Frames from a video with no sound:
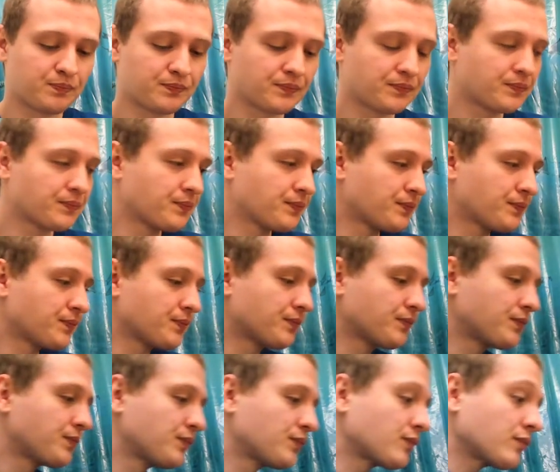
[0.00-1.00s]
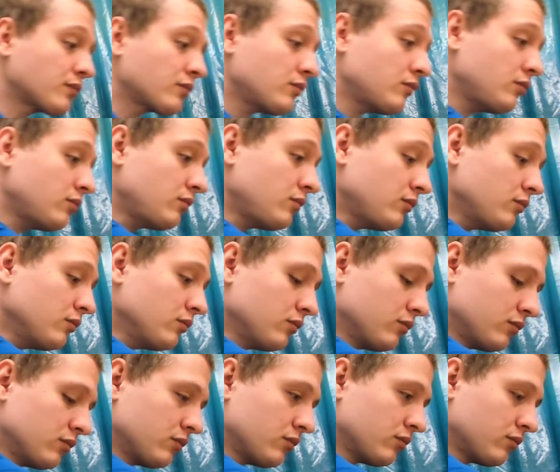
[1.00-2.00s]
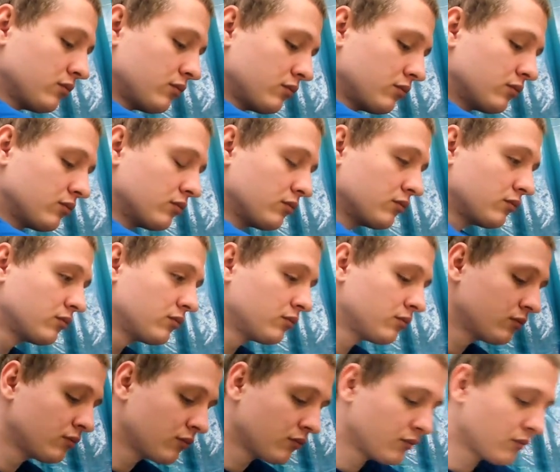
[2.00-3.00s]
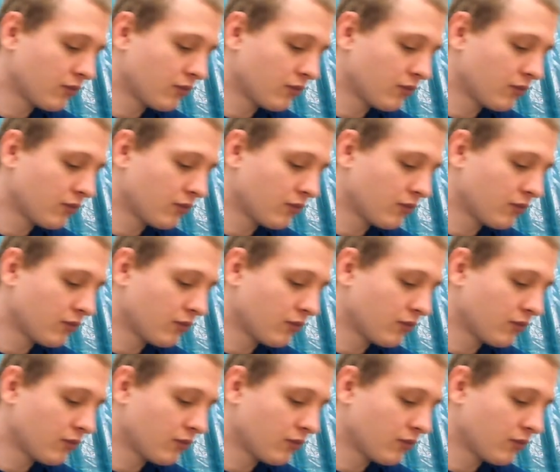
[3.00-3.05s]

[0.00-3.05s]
[no speech]